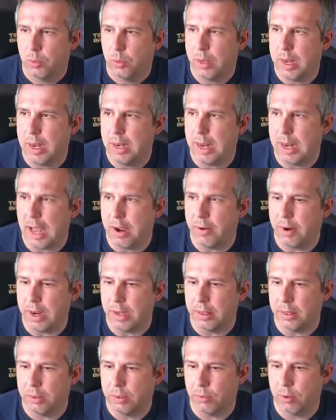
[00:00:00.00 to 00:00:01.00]
We then get our
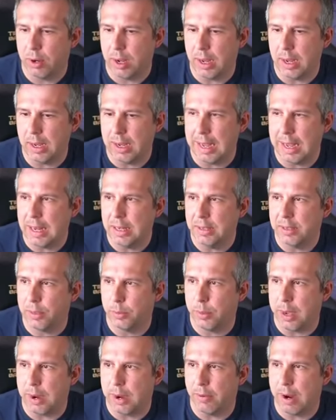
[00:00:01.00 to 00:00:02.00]
A3
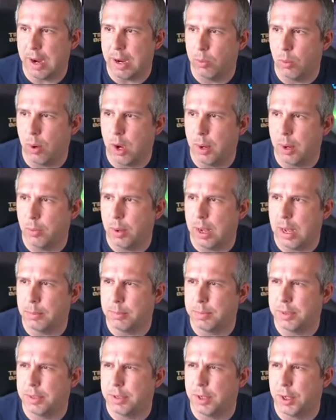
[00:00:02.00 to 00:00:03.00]
into our A1. We're
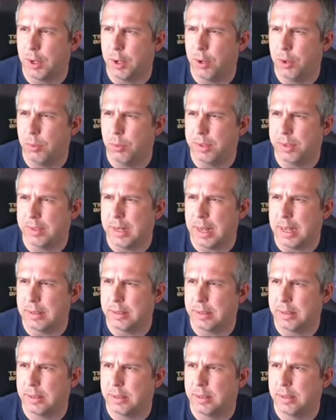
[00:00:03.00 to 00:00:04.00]
up to, what's
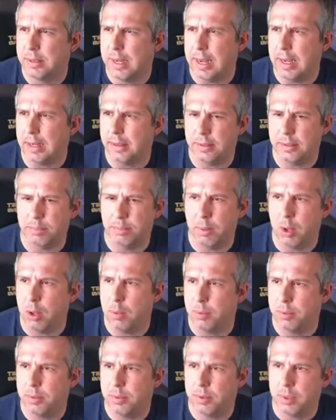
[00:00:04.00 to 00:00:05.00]
that, 6
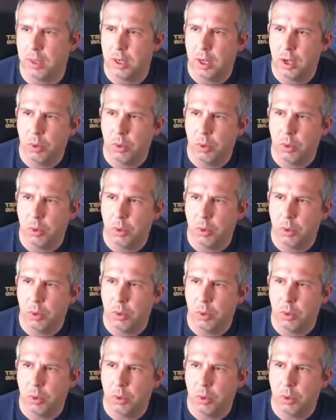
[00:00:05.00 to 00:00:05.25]
bombs.